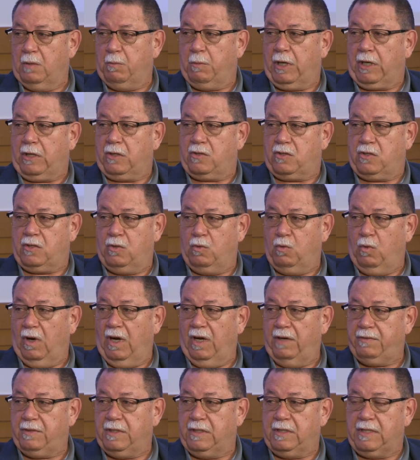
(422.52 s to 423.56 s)
Because too
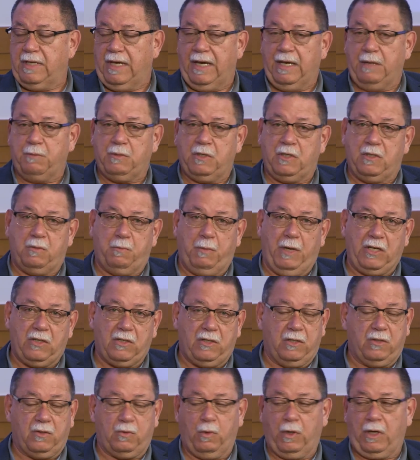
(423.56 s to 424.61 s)
oftentimes,
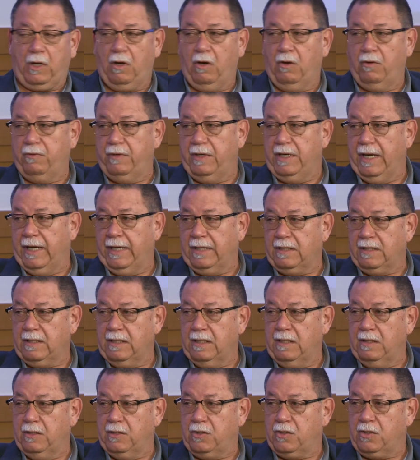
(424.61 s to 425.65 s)
especially as what
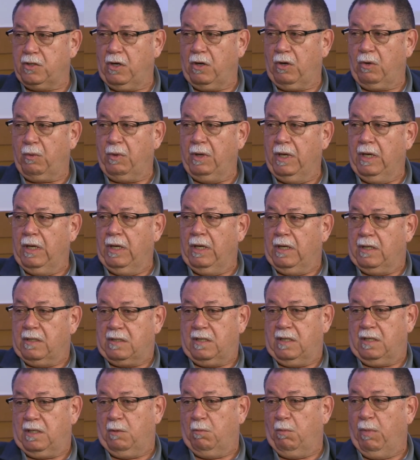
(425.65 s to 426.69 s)
COVID-19 has shown, is
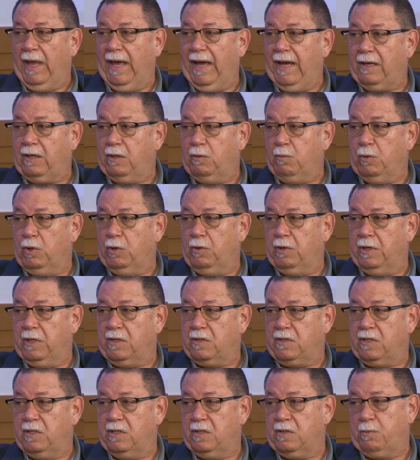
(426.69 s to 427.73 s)
that the black community
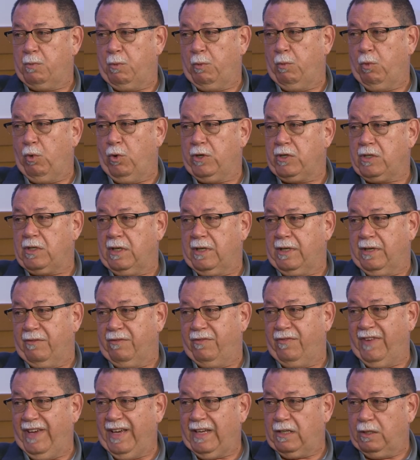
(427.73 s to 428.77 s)
is disproportionately
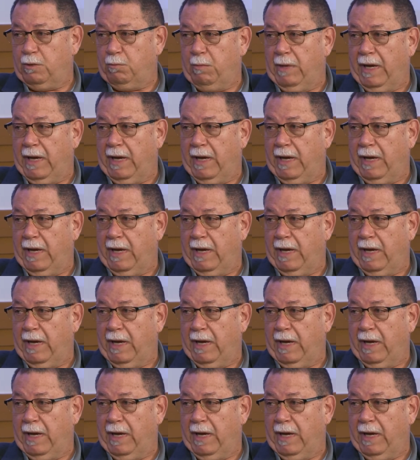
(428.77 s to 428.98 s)
affected